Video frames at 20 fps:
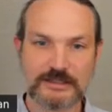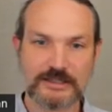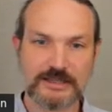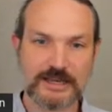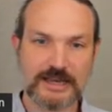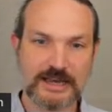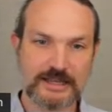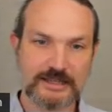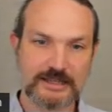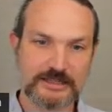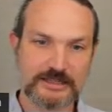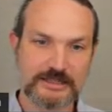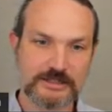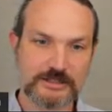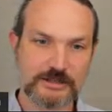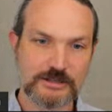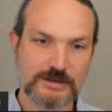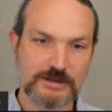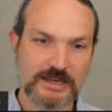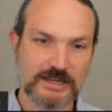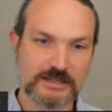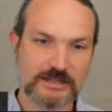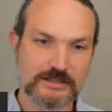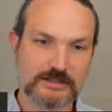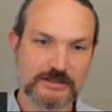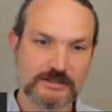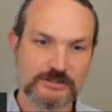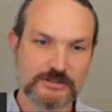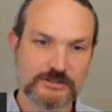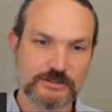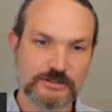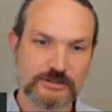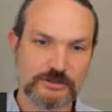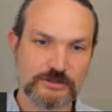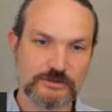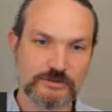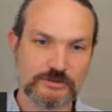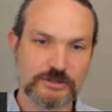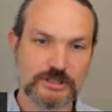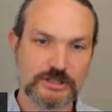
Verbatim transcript: Yeah, let's go back to